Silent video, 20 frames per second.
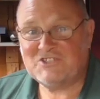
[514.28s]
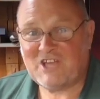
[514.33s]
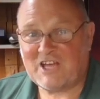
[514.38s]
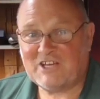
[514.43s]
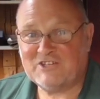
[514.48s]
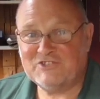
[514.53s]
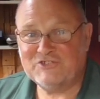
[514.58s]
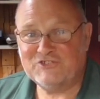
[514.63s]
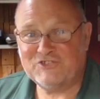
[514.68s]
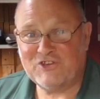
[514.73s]

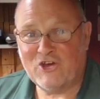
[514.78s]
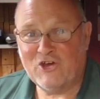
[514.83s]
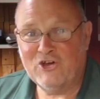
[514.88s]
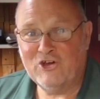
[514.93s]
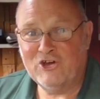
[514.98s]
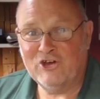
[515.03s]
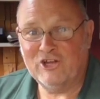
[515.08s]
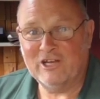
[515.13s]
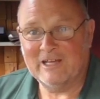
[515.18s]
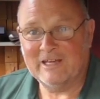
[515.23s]
seconds
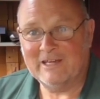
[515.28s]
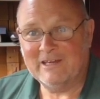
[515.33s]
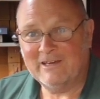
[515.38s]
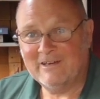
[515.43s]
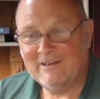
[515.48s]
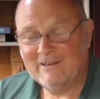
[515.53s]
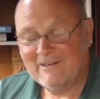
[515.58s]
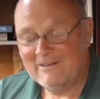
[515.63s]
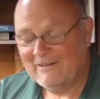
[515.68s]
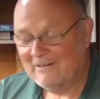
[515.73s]
early.
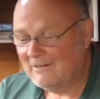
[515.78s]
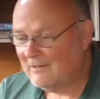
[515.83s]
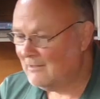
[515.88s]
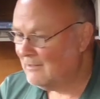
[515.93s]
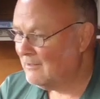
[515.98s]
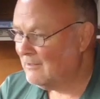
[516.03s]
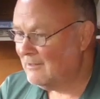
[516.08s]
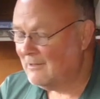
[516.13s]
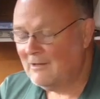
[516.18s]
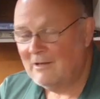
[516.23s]

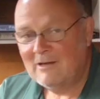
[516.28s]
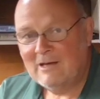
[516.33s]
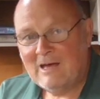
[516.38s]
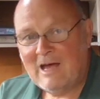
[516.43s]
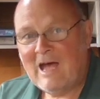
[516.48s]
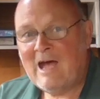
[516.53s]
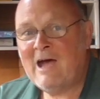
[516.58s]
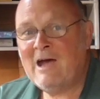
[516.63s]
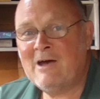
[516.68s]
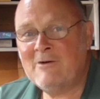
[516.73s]

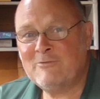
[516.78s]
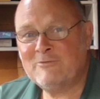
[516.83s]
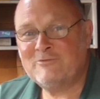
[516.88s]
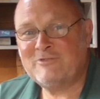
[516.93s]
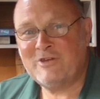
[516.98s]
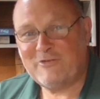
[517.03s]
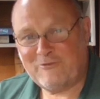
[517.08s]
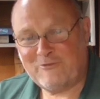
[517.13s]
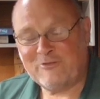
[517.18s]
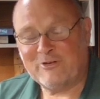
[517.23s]
How
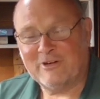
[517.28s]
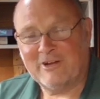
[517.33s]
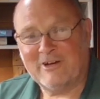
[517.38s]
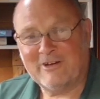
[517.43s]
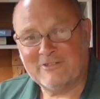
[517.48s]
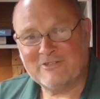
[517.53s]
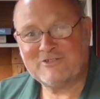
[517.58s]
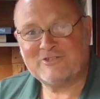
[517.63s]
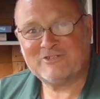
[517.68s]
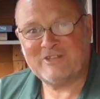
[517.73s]
different are the